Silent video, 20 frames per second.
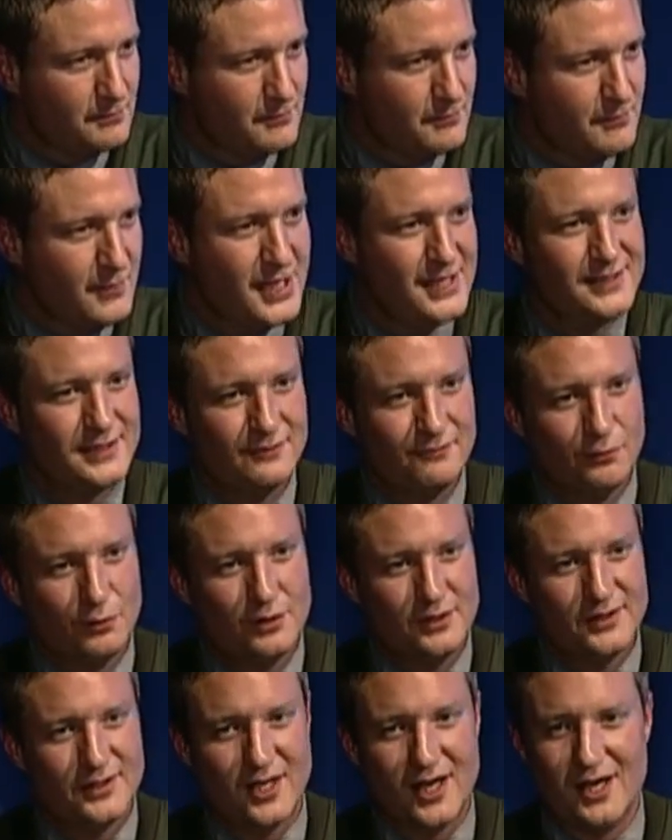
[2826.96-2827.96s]
Amazing
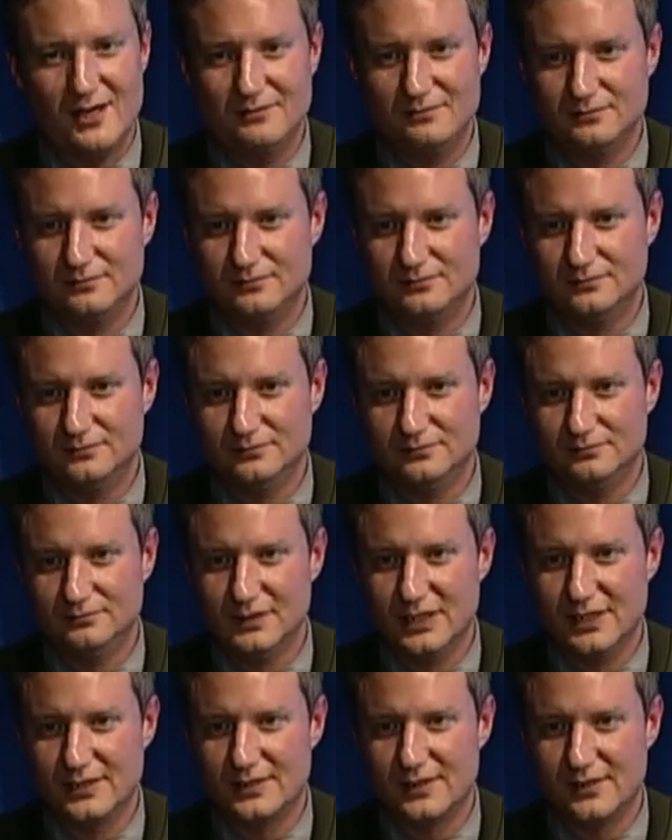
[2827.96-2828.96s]
forethought
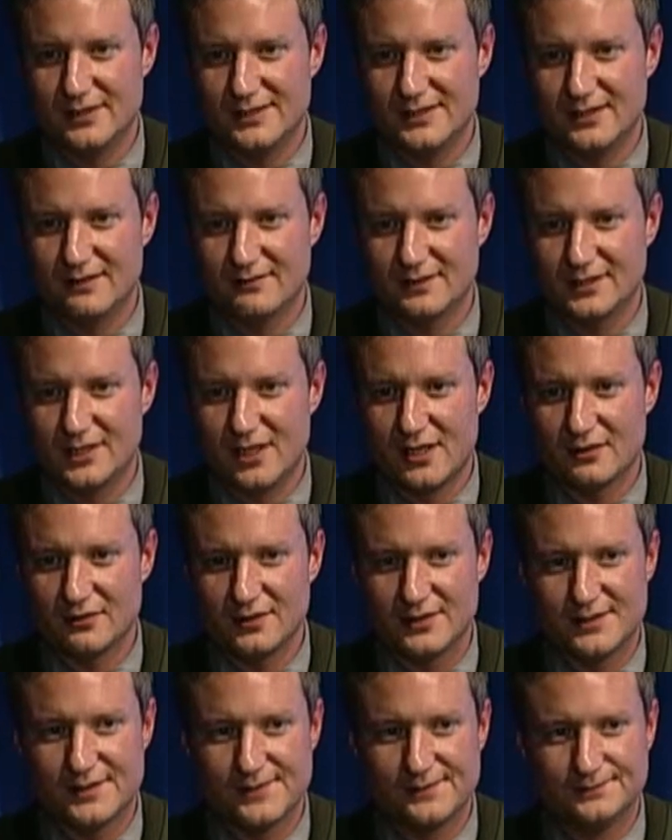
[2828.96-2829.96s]
by the 37th
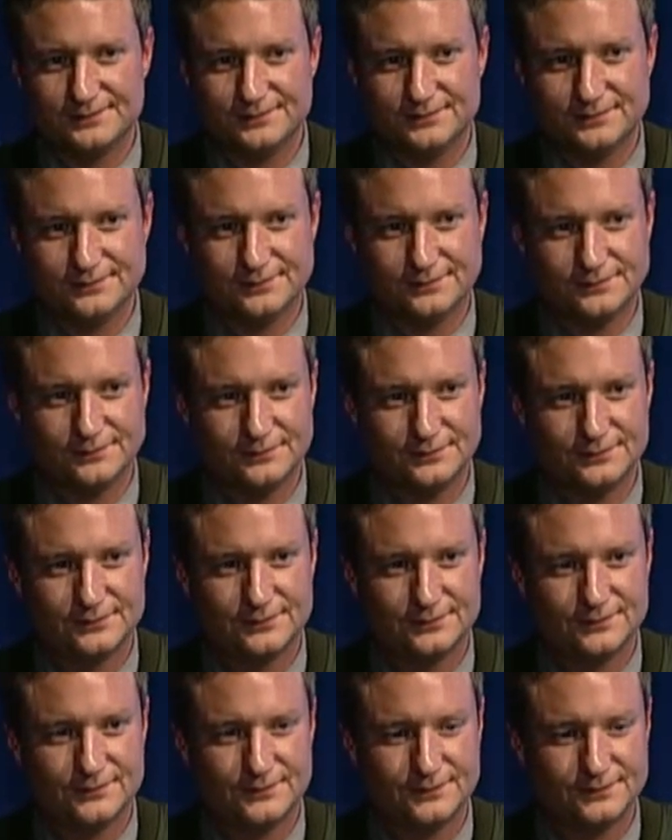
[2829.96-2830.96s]
Congress.
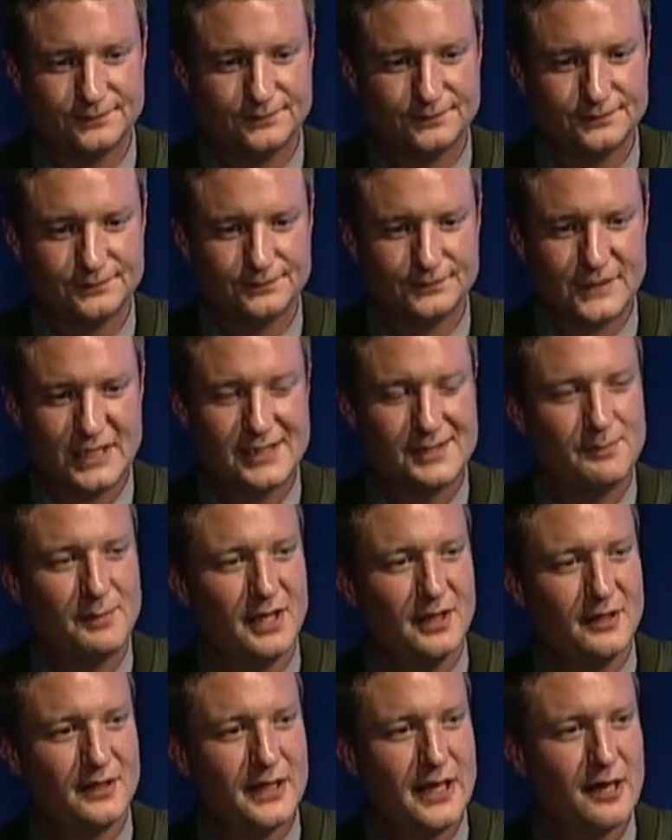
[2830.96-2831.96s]
They
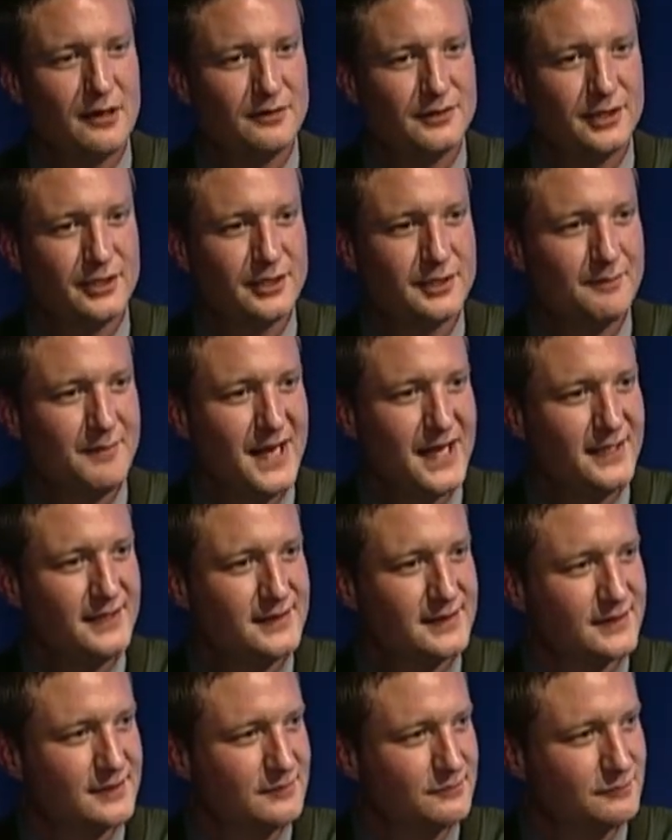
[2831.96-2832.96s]
spell it out in their
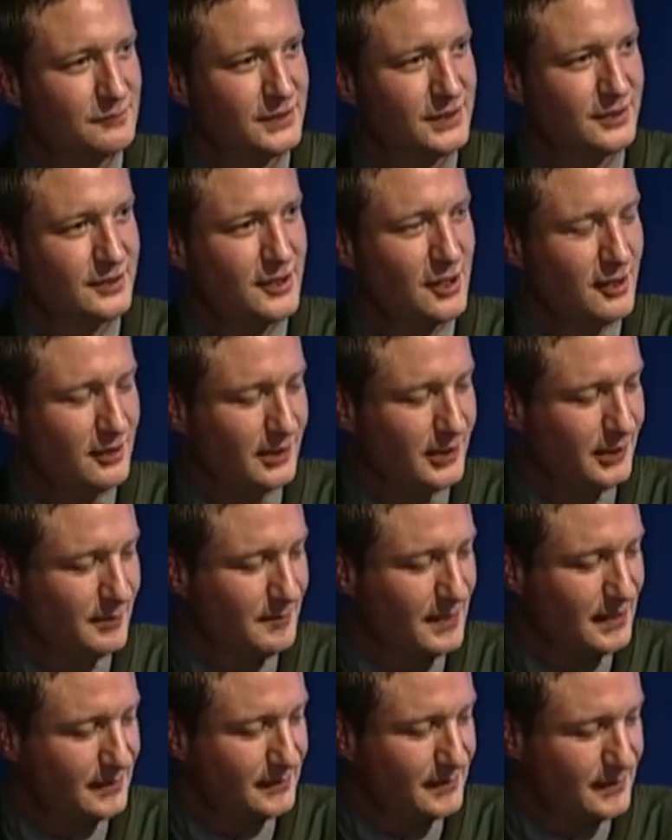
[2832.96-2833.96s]
debates when they're talking
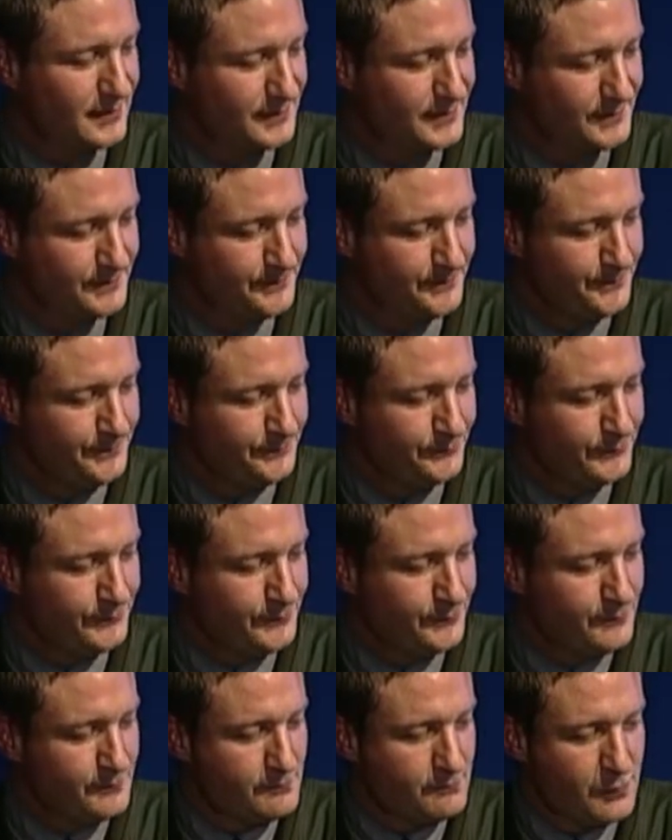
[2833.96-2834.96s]
about this.
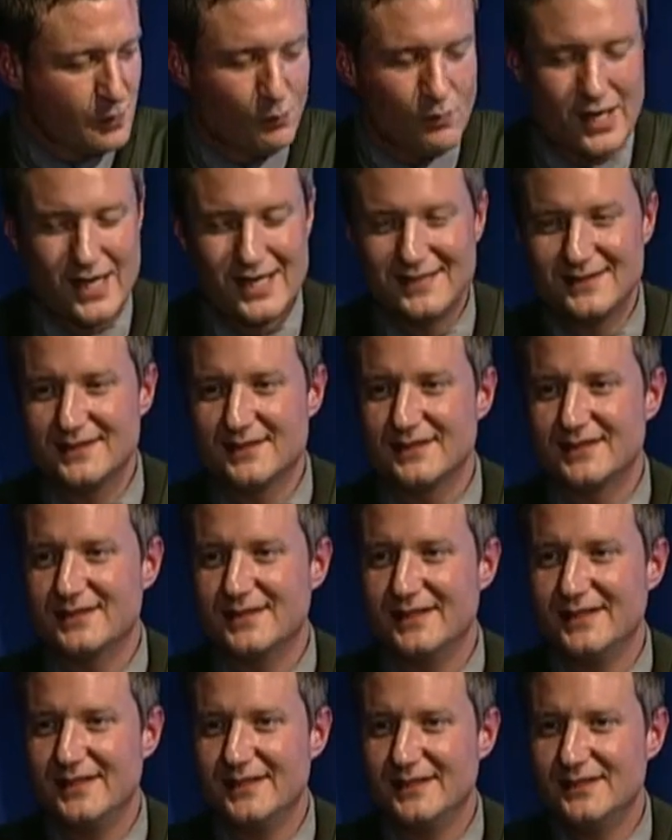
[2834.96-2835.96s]
But why is this
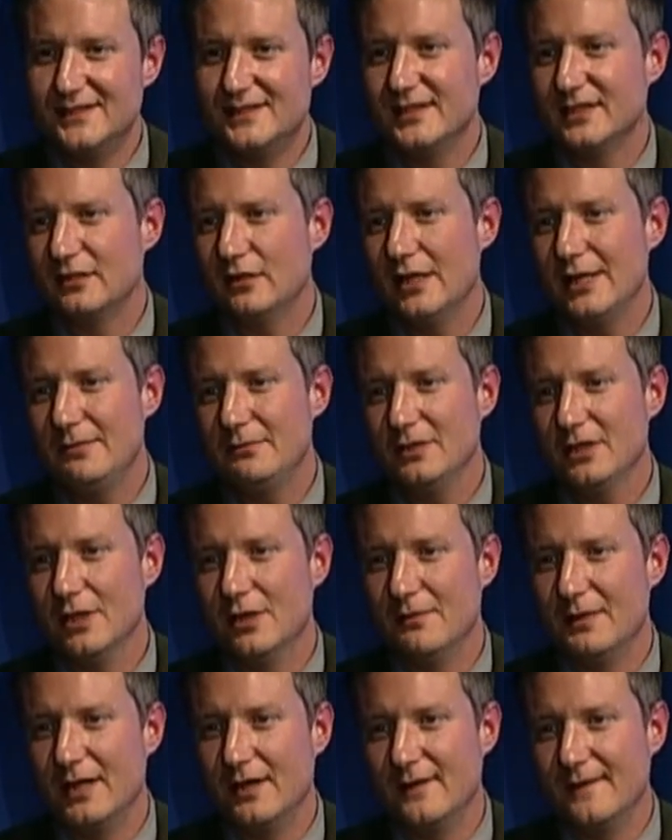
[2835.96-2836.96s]
in the Claim
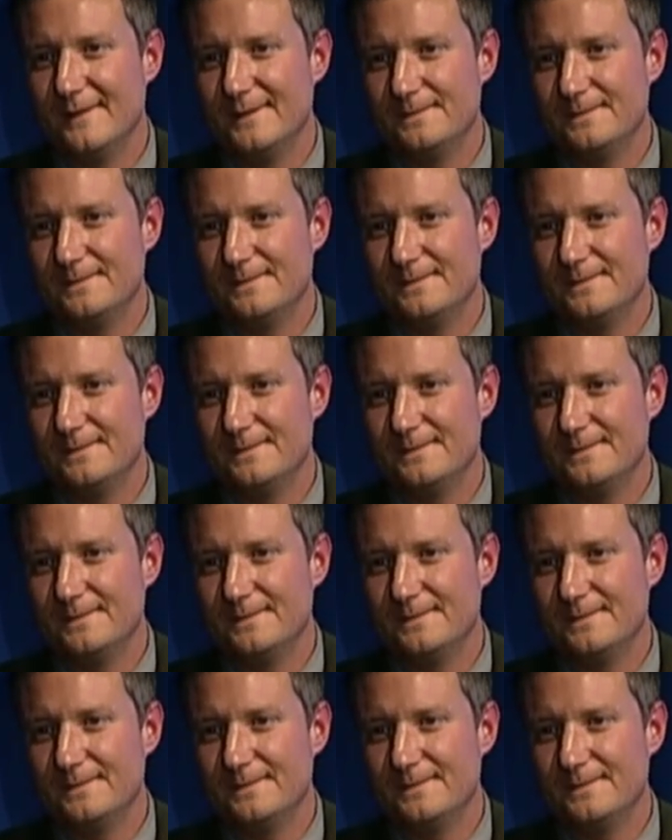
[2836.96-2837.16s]
Club era?